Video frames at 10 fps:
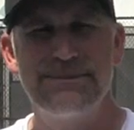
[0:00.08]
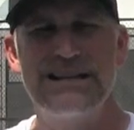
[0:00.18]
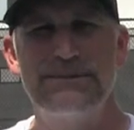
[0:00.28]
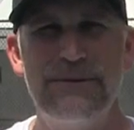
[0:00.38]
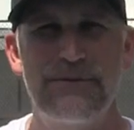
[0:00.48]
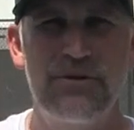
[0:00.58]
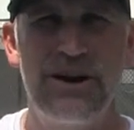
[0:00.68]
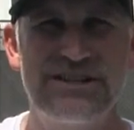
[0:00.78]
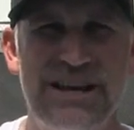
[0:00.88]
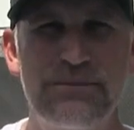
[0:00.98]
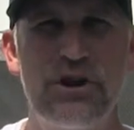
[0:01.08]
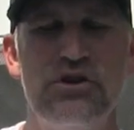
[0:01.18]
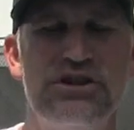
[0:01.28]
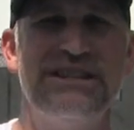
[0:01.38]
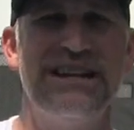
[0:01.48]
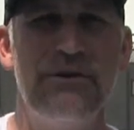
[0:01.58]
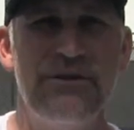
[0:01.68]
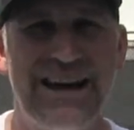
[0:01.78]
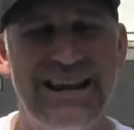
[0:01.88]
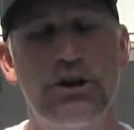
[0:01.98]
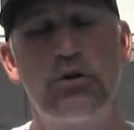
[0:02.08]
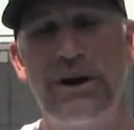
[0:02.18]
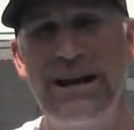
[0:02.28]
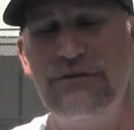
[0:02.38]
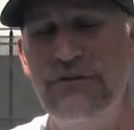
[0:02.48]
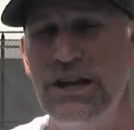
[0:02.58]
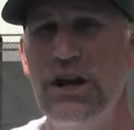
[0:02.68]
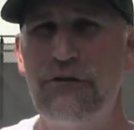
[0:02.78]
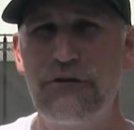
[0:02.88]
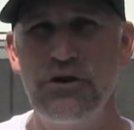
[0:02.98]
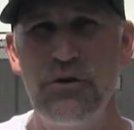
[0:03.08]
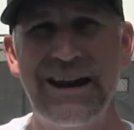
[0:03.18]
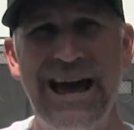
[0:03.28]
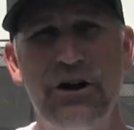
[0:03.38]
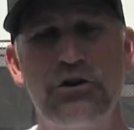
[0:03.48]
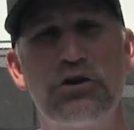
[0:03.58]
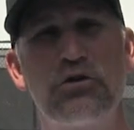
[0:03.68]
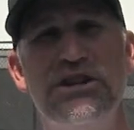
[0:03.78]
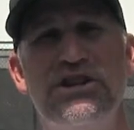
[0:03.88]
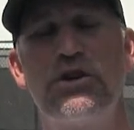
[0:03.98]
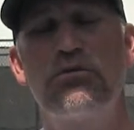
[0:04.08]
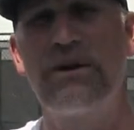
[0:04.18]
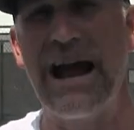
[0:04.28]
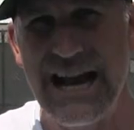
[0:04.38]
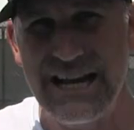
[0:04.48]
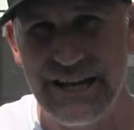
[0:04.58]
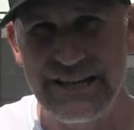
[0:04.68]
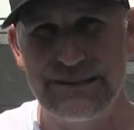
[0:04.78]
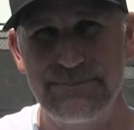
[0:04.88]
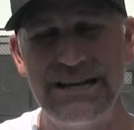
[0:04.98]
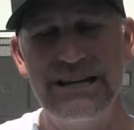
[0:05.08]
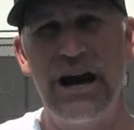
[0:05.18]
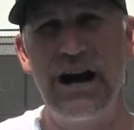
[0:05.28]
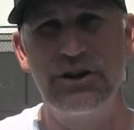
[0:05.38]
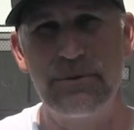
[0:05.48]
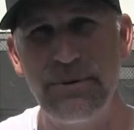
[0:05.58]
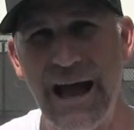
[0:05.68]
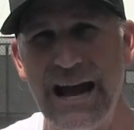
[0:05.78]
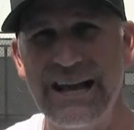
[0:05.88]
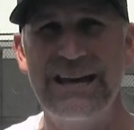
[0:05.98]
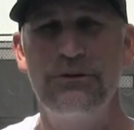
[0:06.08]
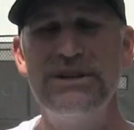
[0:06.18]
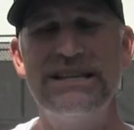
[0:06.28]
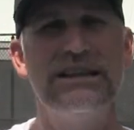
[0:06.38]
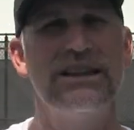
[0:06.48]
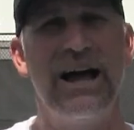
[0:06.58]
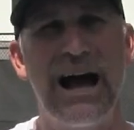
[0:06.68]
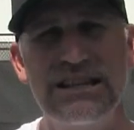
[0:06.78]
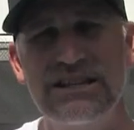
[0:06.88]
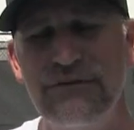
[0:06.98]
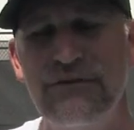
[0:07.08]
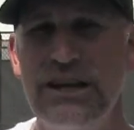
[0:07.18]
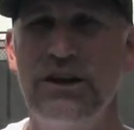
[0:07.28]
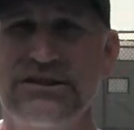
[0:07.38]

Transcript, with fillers: name is Pete from Crunch Time Coaching. Today we've got a great video for you on how to increase your racket head speed on your backhand. We see lots of videos